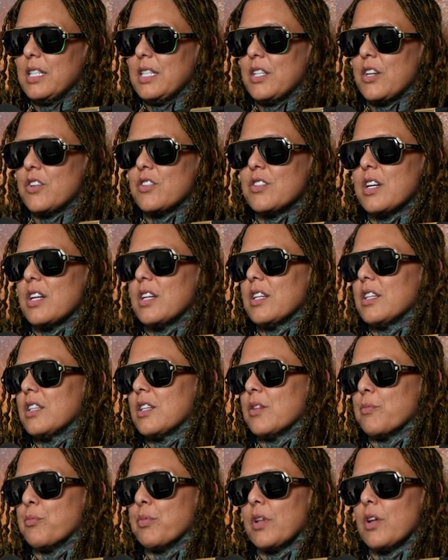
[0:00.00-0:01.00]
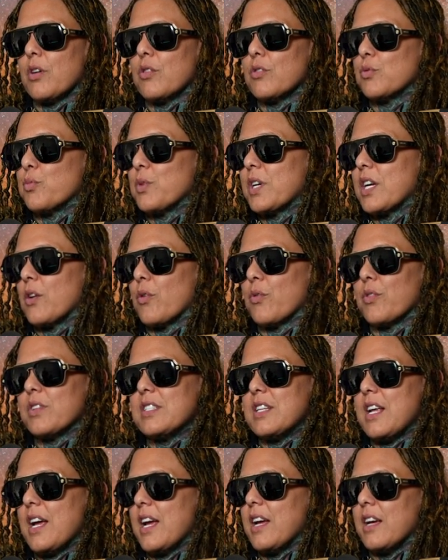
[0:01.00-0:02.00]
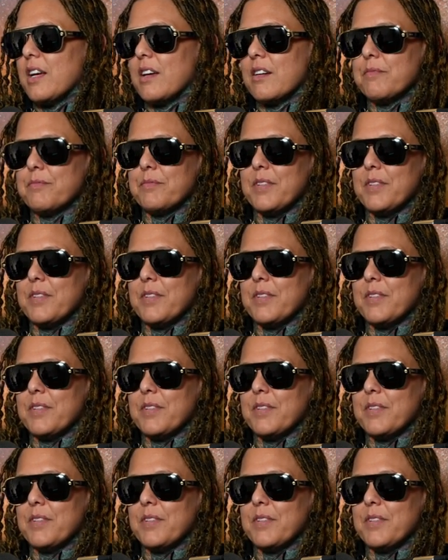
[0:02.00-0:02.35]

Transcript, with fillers: there's the blows we can only take